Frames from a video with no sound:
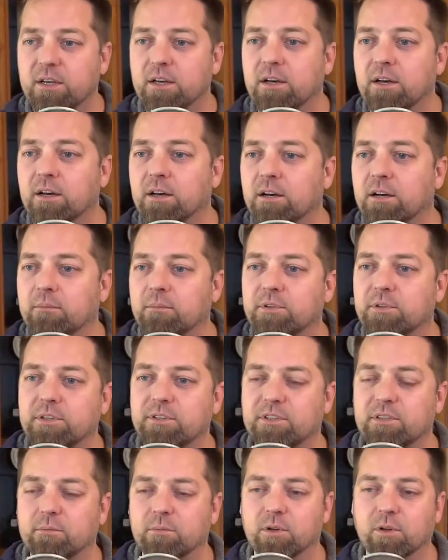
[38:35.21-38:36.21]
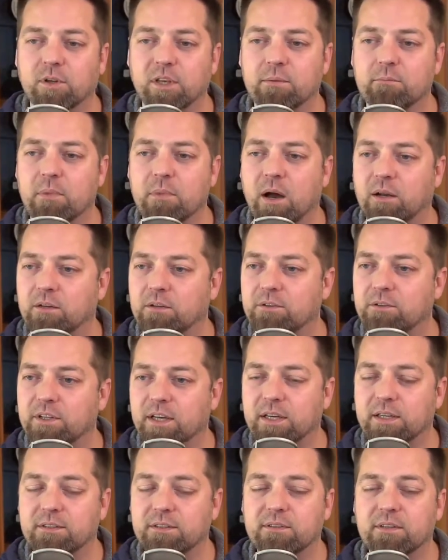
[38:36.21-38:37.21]
to some early mono
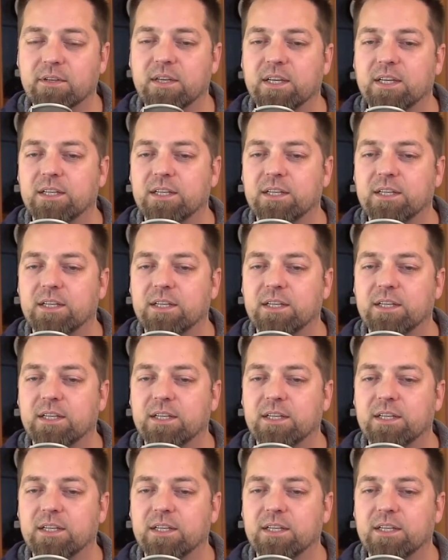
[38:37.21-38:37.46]
days.